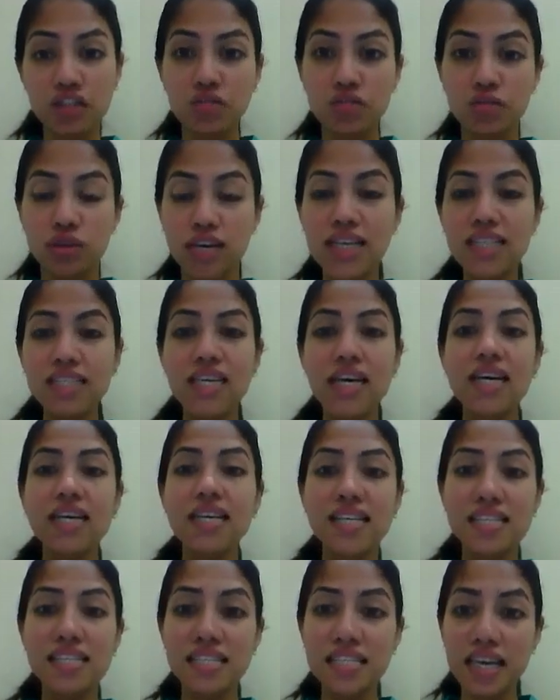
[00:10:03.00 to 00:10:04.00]
is known as
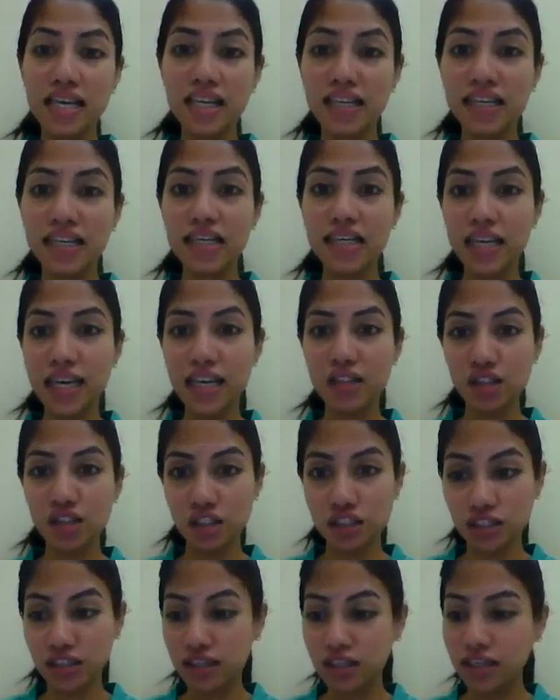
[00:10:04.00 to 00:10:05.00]

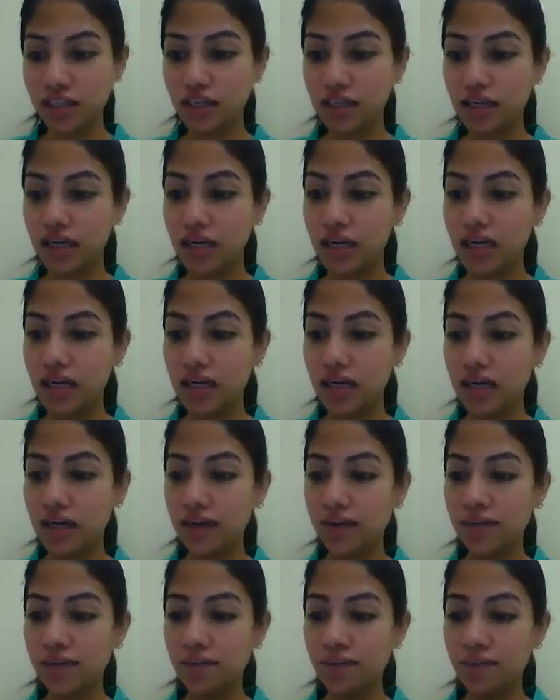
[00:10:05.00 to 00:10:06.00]
segregation.
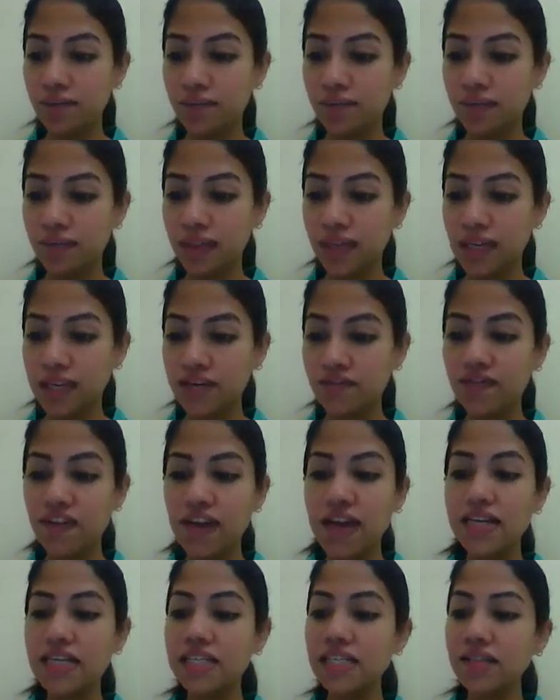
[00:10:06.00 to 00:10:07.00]
In
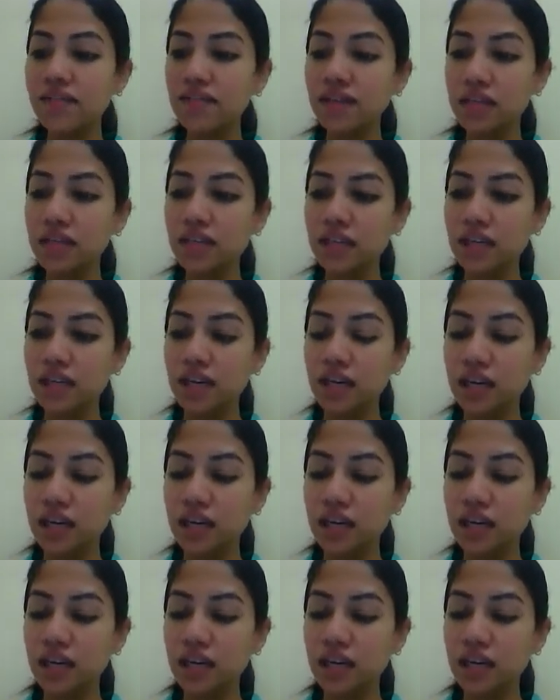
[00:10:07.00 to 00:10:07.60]
fact, even